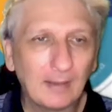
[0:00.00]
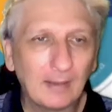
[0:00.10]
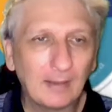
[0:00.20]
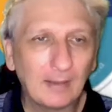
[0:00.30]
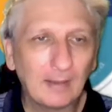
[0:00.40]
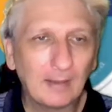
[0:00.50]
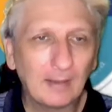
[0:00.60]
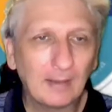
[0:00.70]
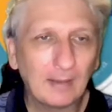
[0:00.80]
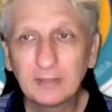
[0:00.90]
Um,
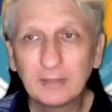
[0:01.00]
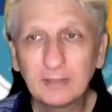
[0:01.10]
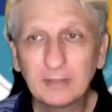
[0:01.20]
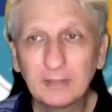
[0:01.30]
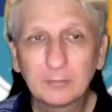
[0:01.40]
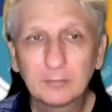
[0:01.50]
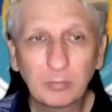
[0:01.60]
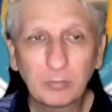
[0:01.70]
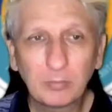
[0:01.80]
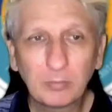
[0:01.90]
how we specify
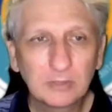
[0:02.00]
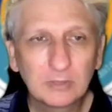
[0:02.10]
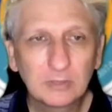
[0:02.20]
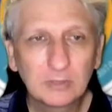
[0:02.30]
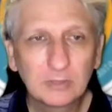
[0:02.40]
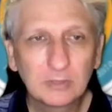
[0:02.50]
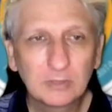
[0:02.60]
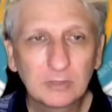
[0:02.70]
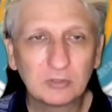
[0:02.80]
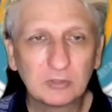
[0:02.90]
problems
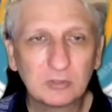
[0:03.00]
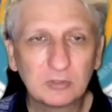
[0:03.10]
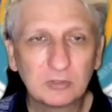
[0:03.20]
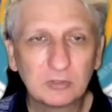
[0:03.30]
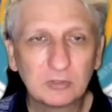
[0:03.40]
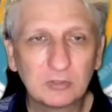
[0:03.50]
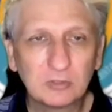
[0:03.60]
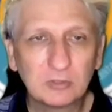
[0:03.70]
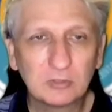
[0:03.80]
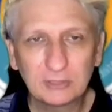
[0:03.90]
um, in terms of
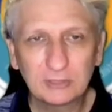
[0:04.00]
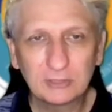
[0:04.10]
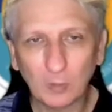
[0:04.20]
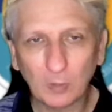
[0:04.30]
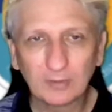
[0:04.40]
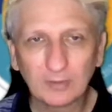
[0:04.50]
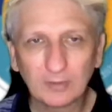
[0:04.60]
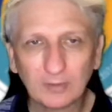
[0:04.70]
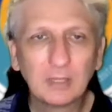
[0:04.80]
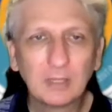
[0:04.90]
descriptions and techniques
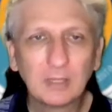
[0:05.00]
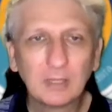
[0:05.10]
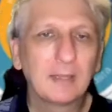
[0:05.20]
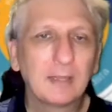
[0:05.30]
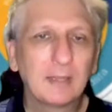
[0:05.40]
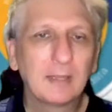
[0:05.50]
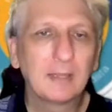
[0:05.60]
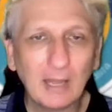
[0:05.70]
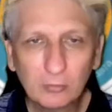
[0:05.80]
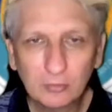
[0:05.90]
for solving them.
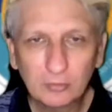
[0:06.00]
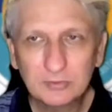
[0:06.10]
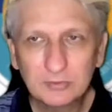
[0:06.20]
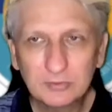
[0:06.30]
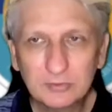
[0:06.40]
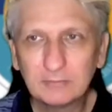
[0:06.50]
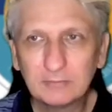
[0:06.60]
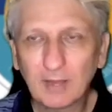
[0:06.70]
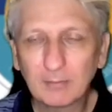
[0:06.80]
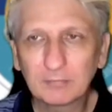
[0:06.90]
Um, the
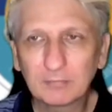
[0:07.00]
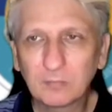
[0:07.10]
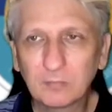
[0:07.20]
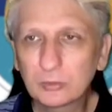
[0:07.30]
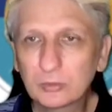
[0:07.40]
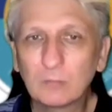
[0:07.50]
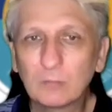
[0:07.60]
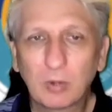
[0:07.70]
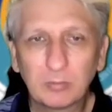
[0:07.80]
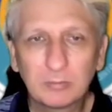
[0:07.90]
algorithms that we develop
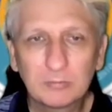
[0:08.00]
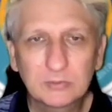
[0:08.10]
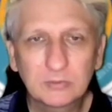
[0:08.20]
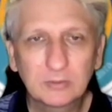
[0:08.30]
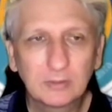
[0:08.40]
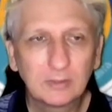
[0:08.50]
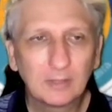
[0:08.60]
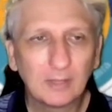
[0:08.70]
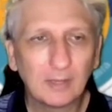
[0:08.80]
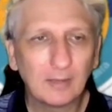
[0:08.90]
for solving
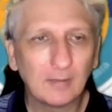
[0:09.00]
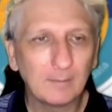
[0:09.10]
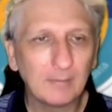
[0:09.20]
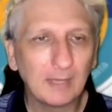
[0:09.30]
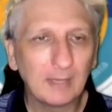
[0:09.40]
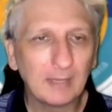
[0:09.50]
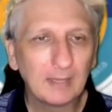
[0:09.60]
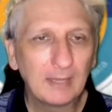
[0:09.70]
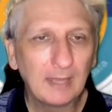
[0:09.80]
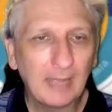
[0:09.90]
problems.
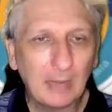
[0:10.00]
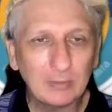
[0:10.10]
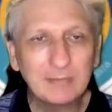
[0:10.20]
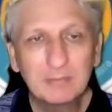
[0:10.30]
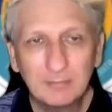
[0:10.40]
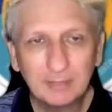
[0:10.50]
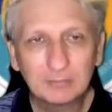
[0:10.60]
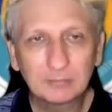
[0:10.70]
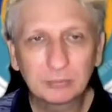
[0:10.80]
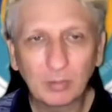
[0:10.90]
Um,
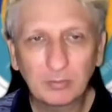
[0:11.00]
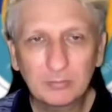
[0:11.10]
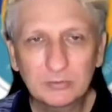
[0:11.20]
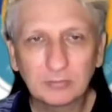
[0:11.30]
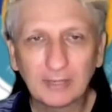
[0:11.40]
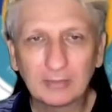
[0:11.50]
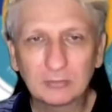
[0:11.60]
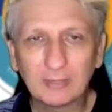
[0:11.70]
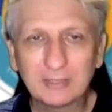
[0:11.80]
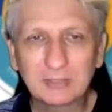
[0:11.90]
how we implement
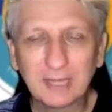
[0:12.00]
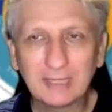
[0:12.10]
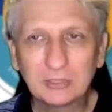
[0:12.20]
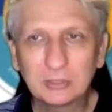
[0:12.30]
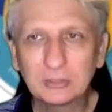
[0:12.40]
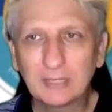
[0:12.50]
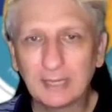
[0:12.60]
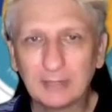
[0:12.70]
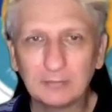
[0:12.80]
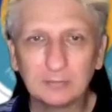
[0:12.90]
problems around
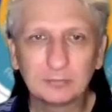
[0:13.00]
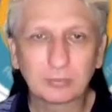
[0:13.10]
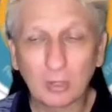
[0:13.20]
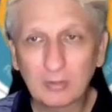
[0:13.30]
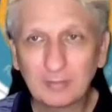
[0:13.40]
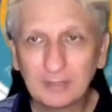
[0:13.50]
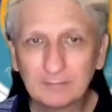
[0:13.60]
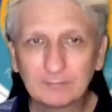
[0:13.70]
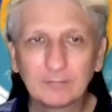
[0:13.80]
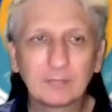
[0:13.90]
translation
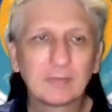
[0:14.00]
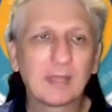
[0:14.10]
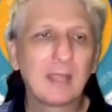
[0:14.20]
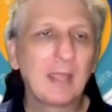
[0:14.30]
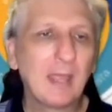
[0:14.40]
and programming